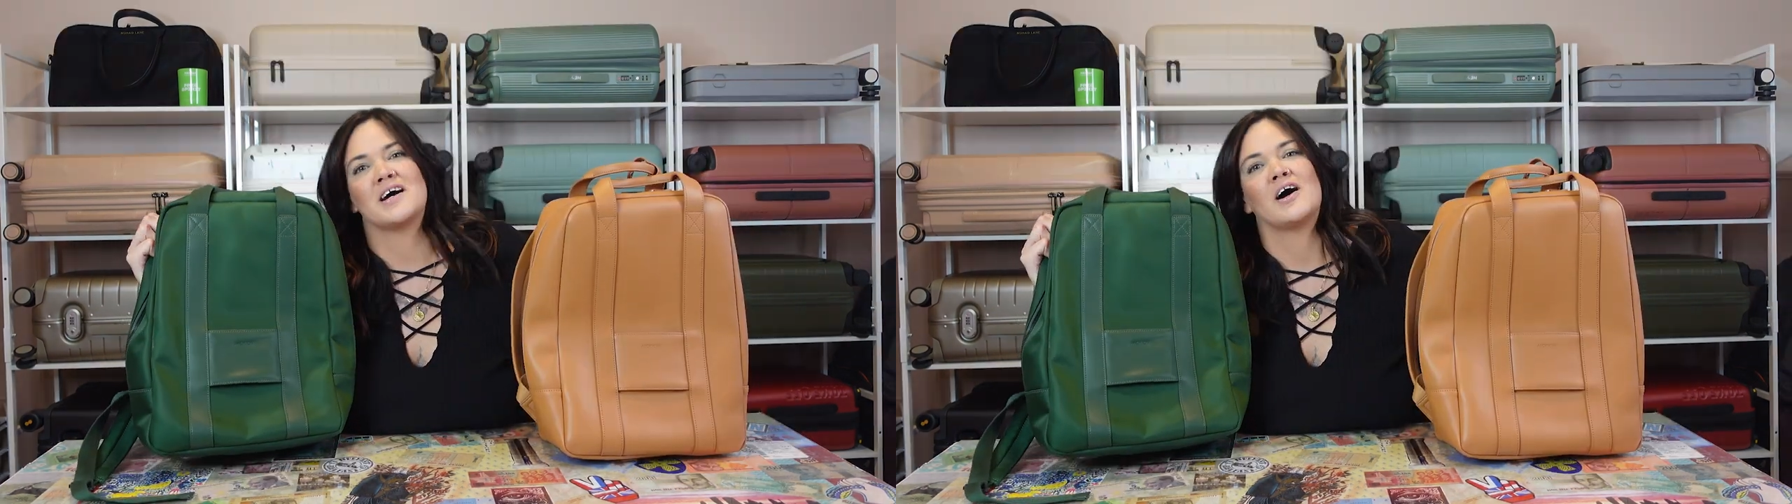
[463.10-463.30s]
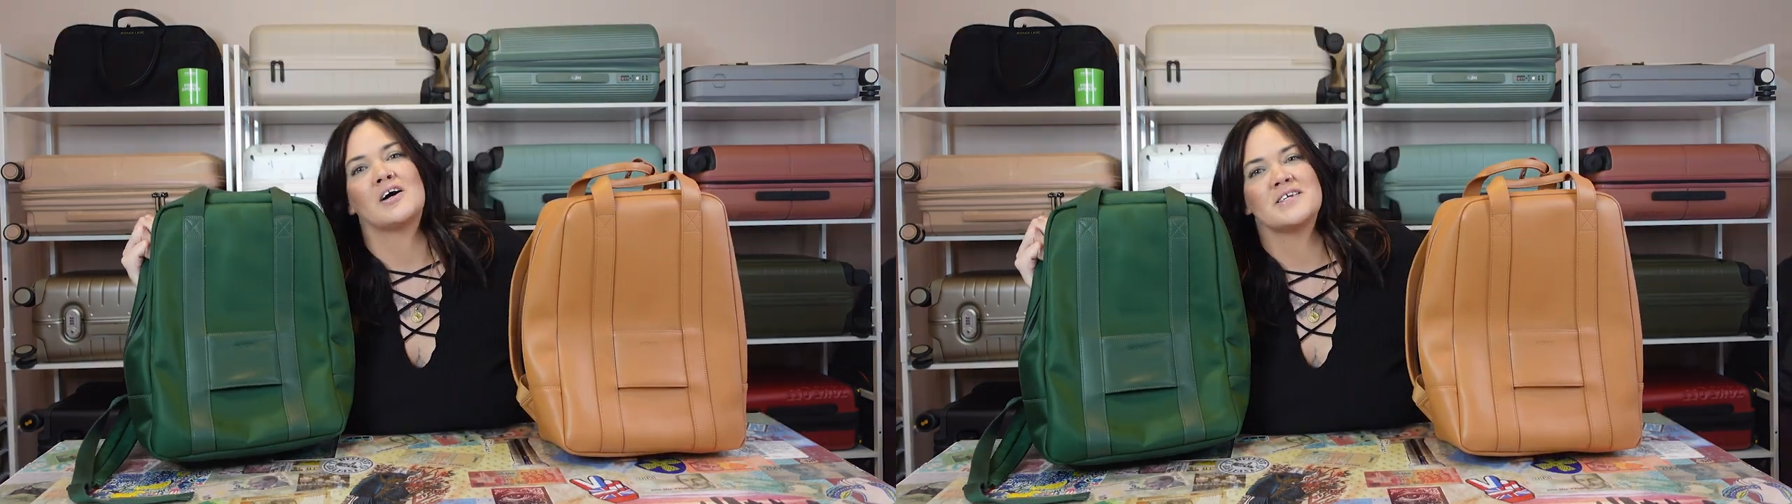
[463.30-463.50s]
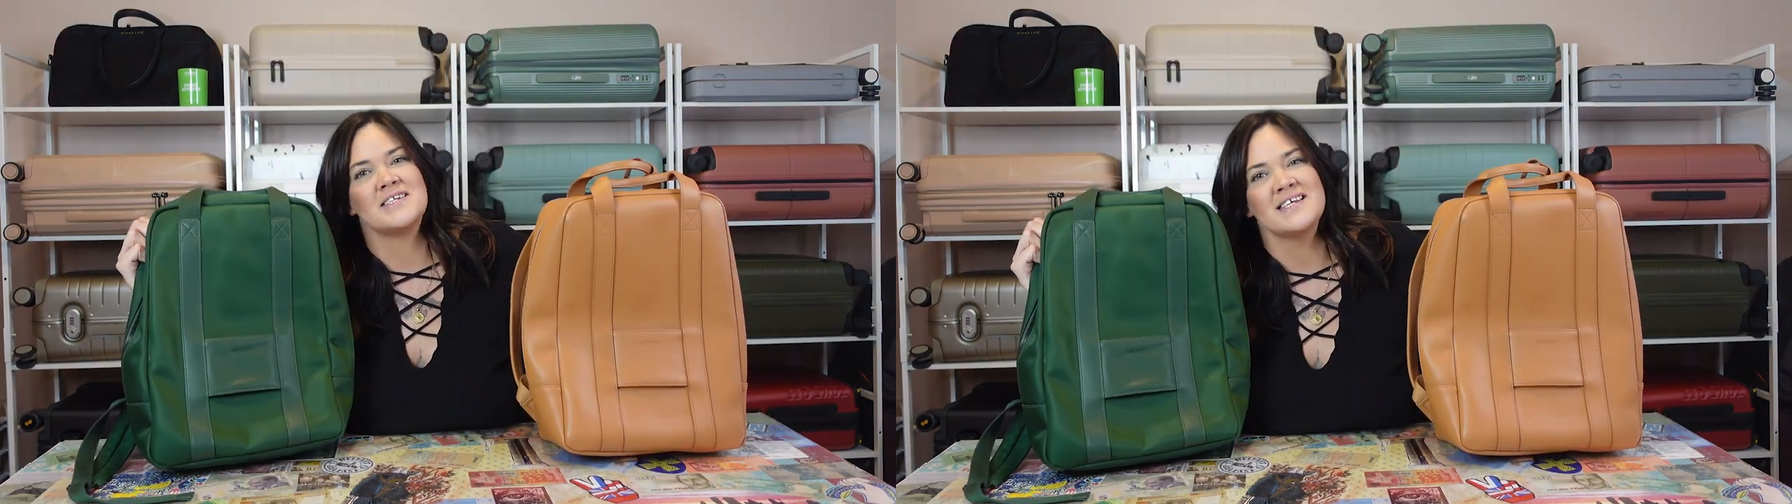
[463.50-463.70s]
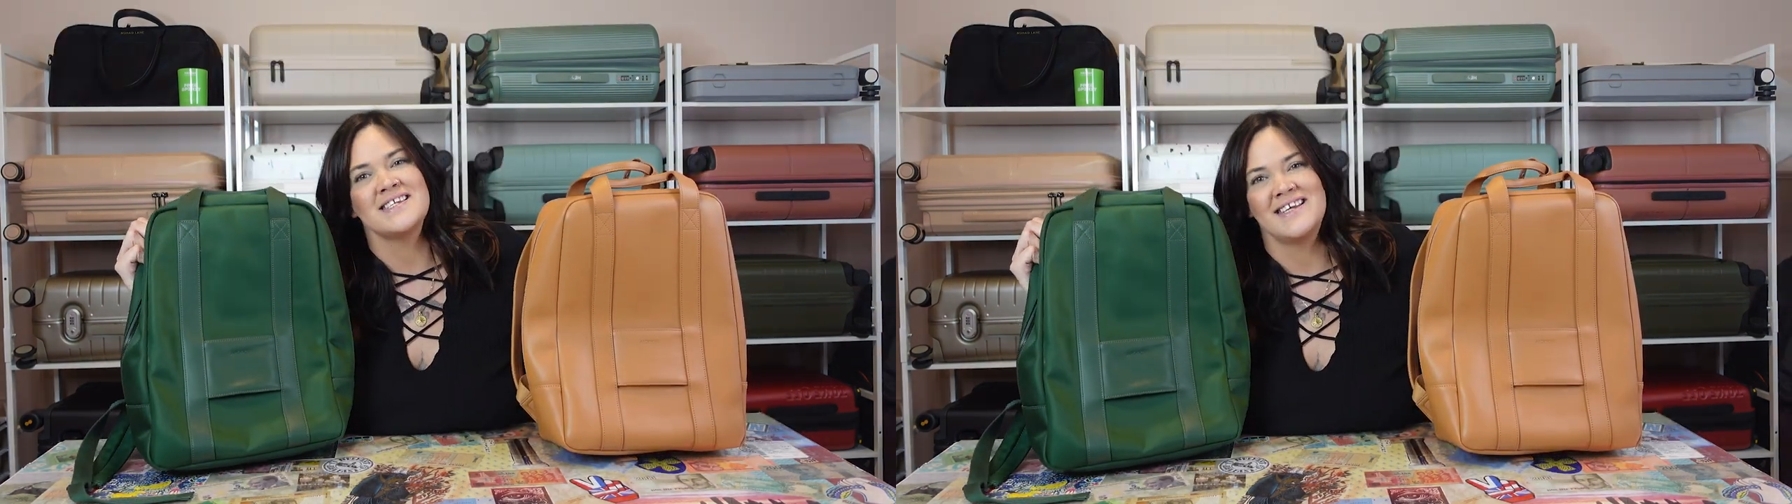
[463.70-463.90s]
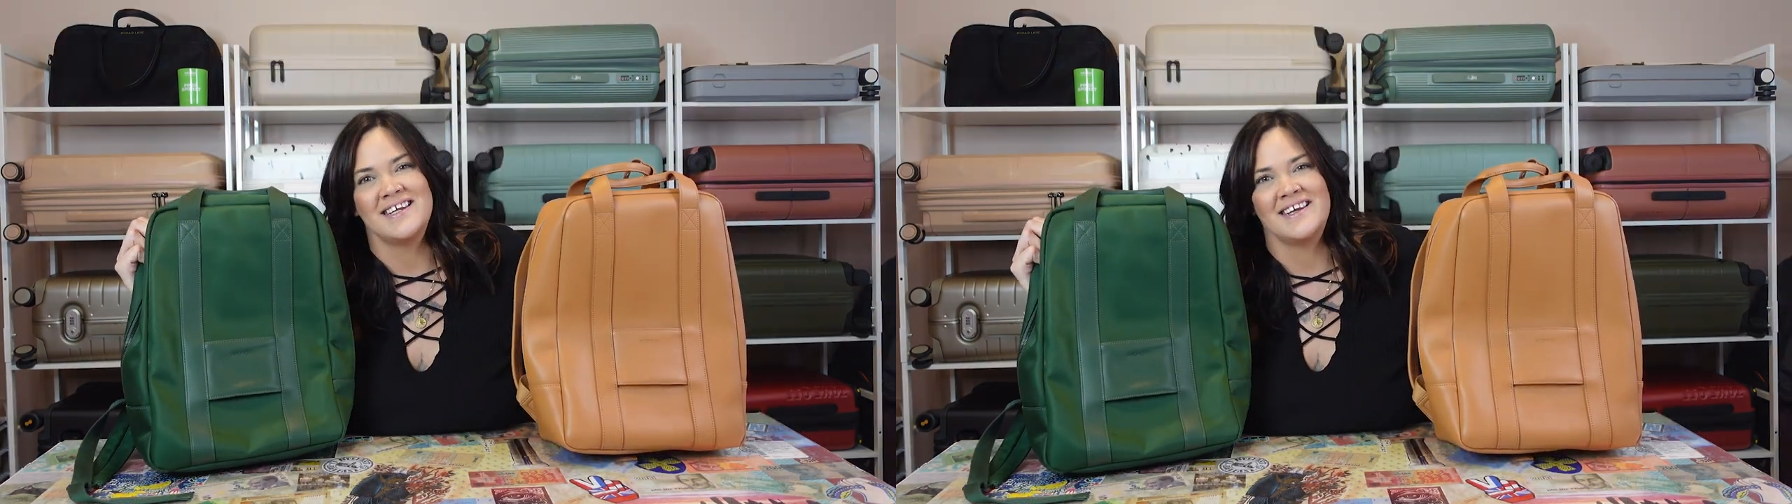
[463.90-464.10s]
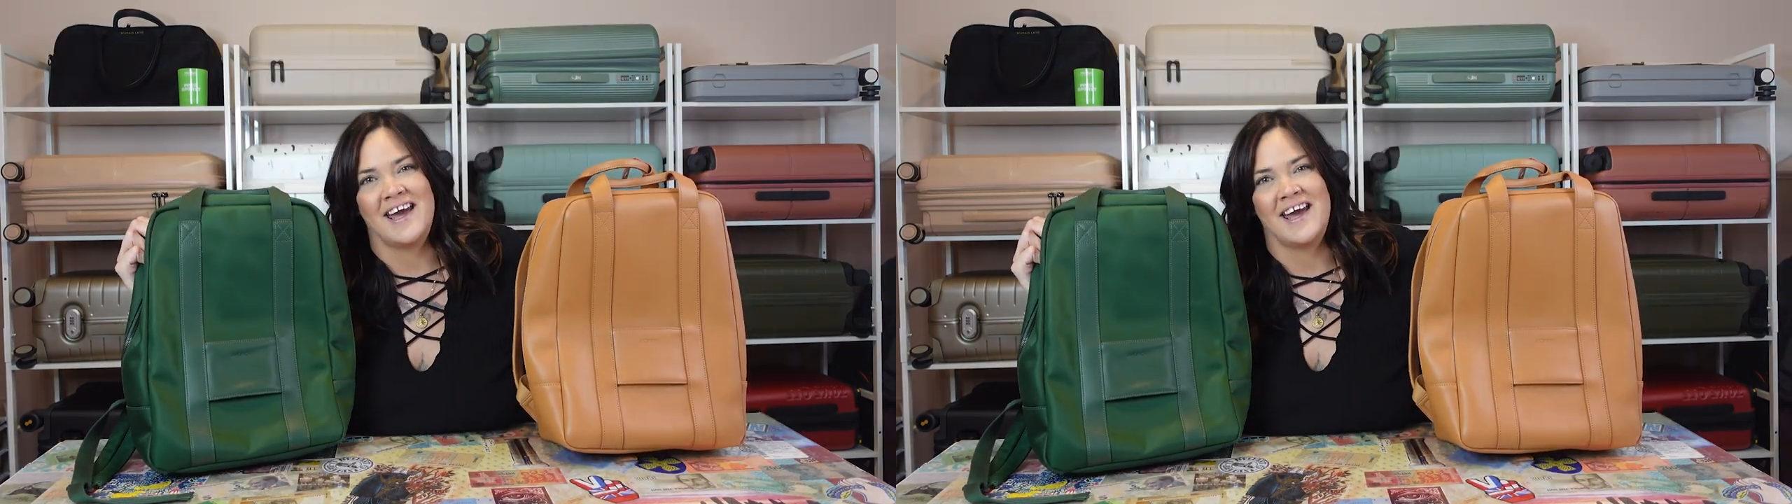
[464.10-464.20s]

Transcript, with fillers: are 16 and a